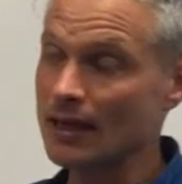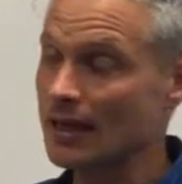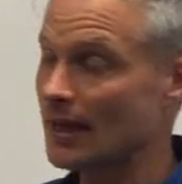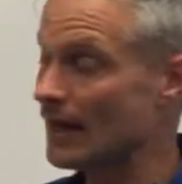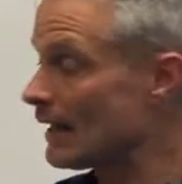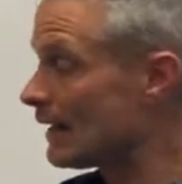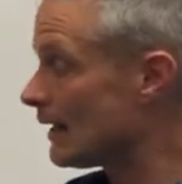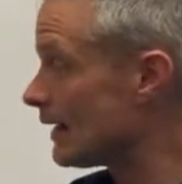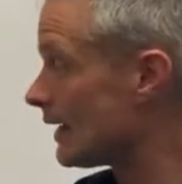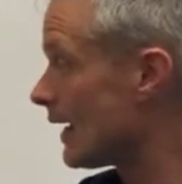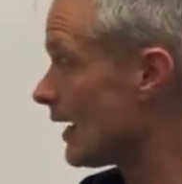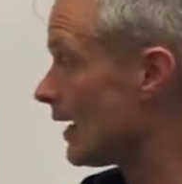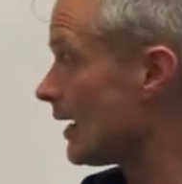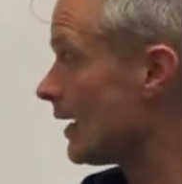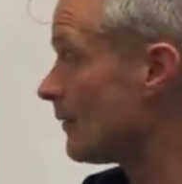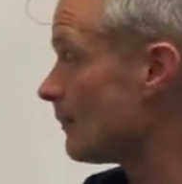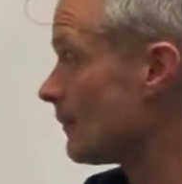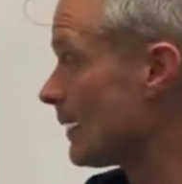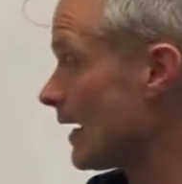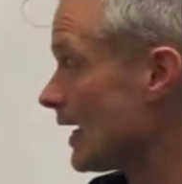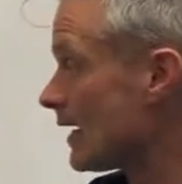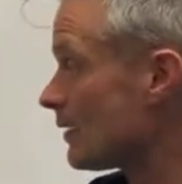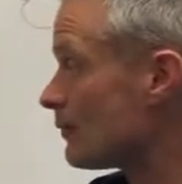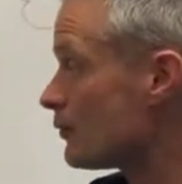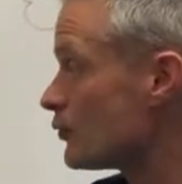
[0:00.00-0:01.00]
And
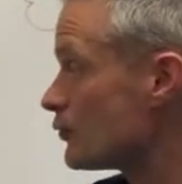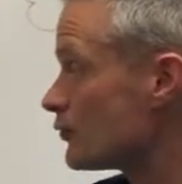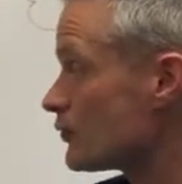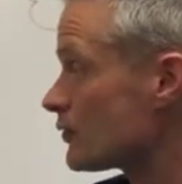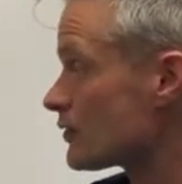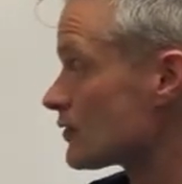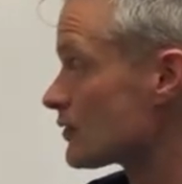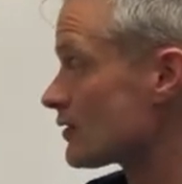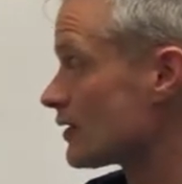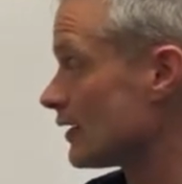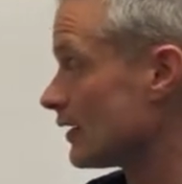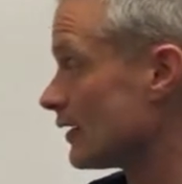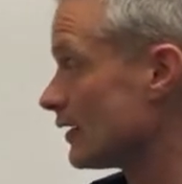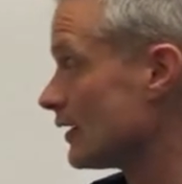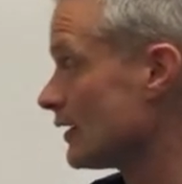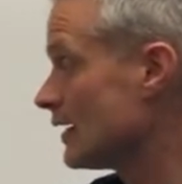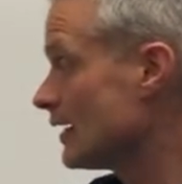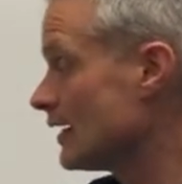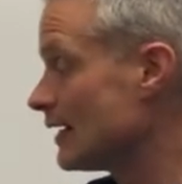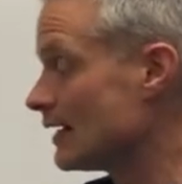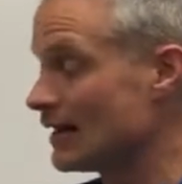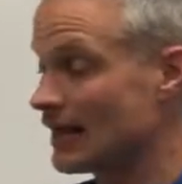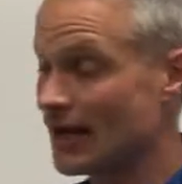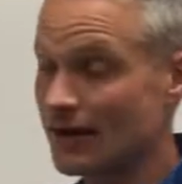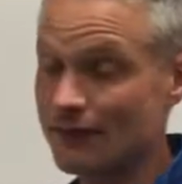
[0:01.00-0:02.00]
animals that
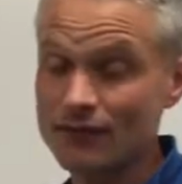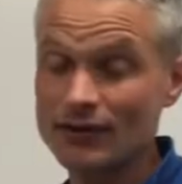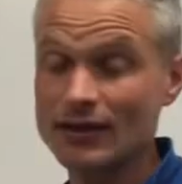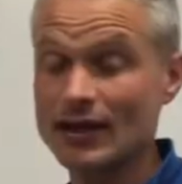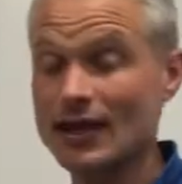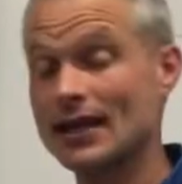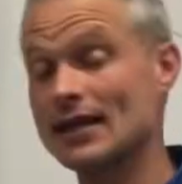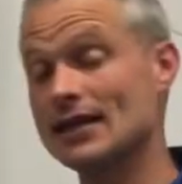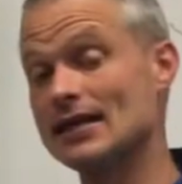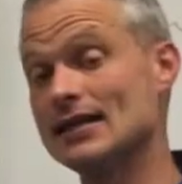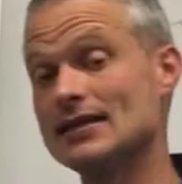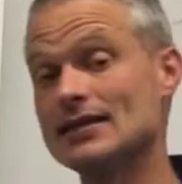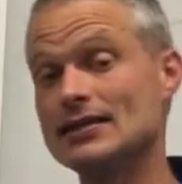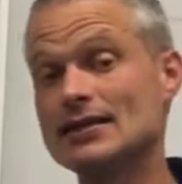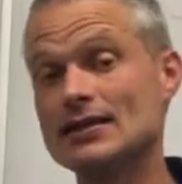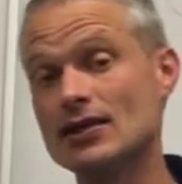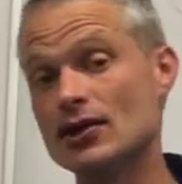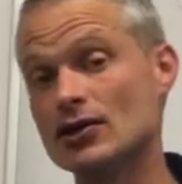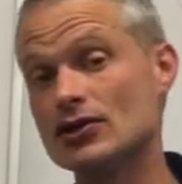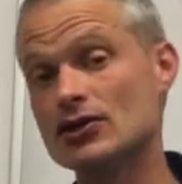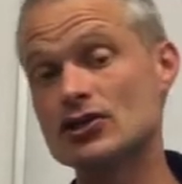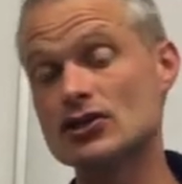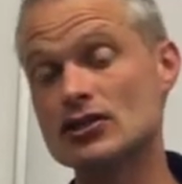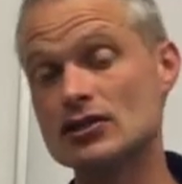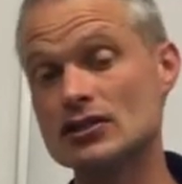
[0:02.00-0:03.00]
navigate in the
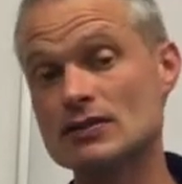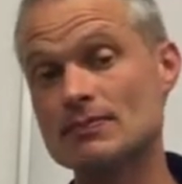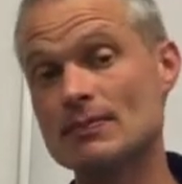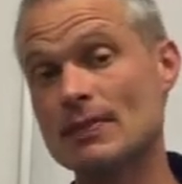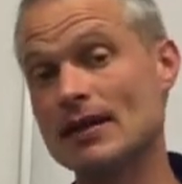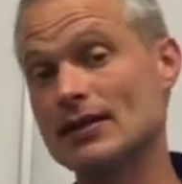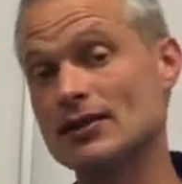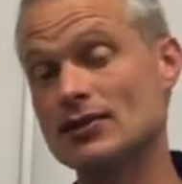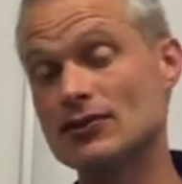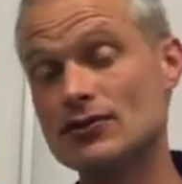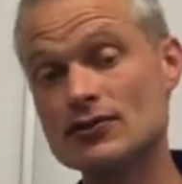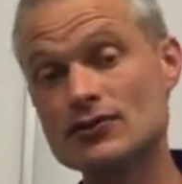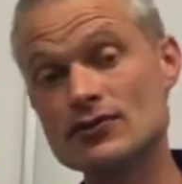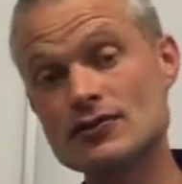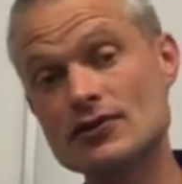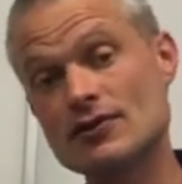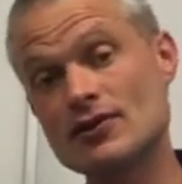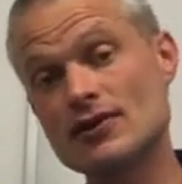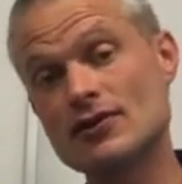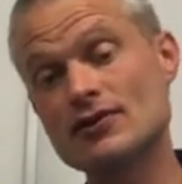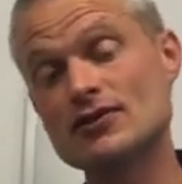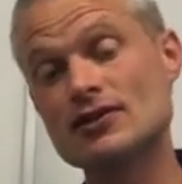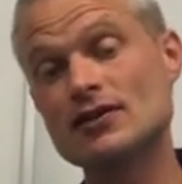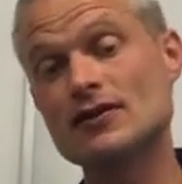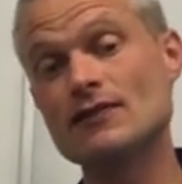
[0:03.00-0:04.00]
oceans make use of
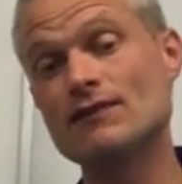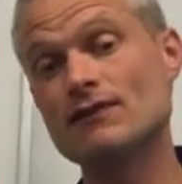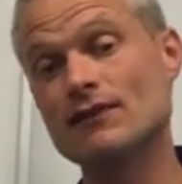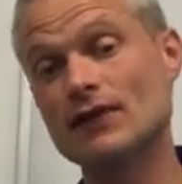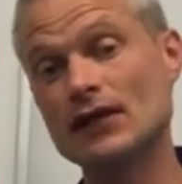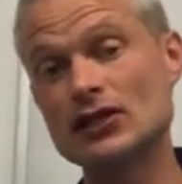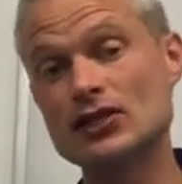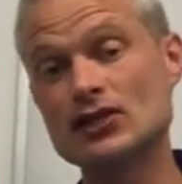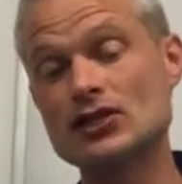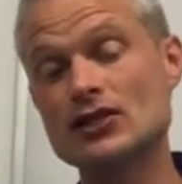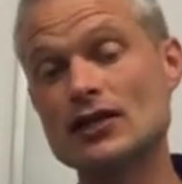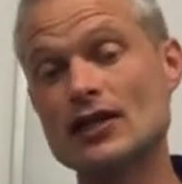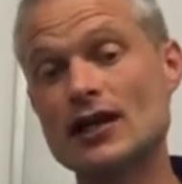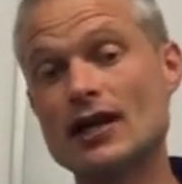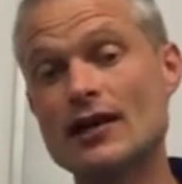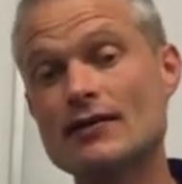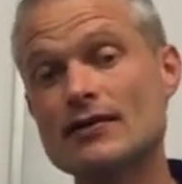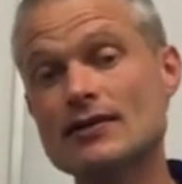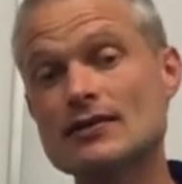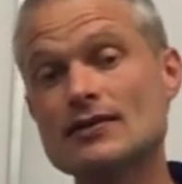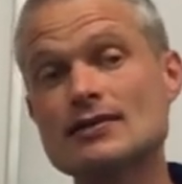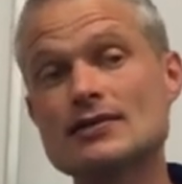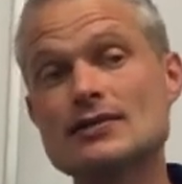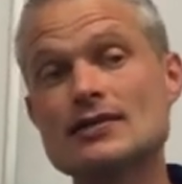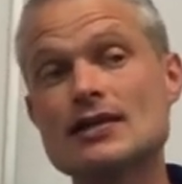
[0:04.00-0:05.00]
those convection
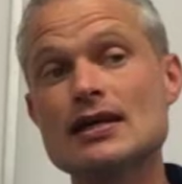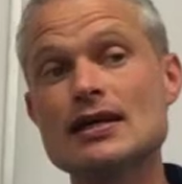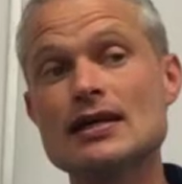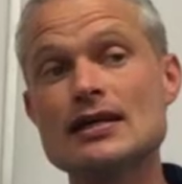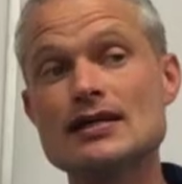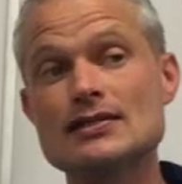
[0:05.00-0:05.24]
currents.